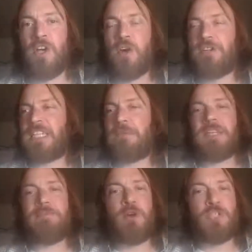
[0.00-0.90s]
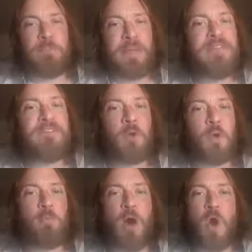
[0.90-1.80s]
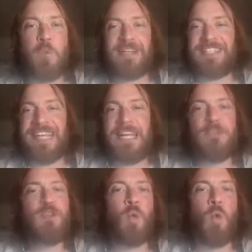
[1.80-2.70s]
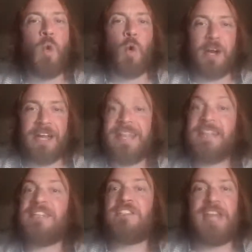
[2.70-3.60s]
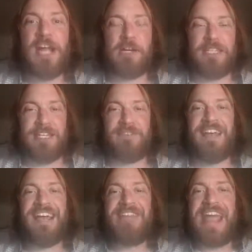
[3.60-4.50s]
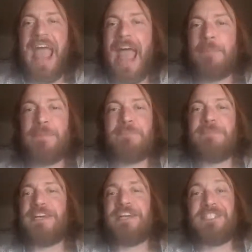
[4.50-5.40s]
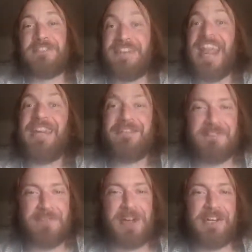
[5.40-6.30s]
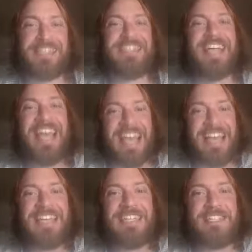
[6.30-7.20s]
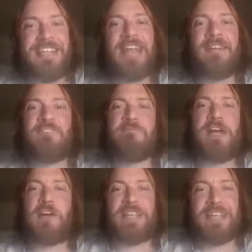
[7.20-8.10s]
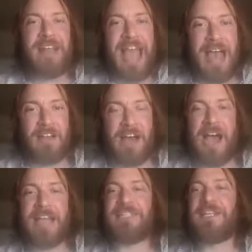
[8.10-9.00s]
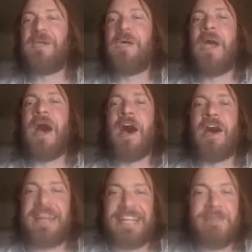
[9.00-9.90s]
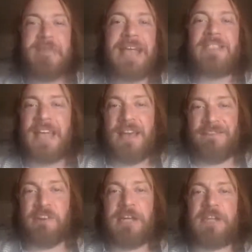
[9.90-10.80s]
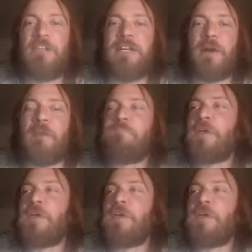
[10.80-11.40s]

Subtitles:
Some of the most pivotal moments in the war, in his narrative, they happen because of Native Americans, his Native American allies. And he makes that very clear.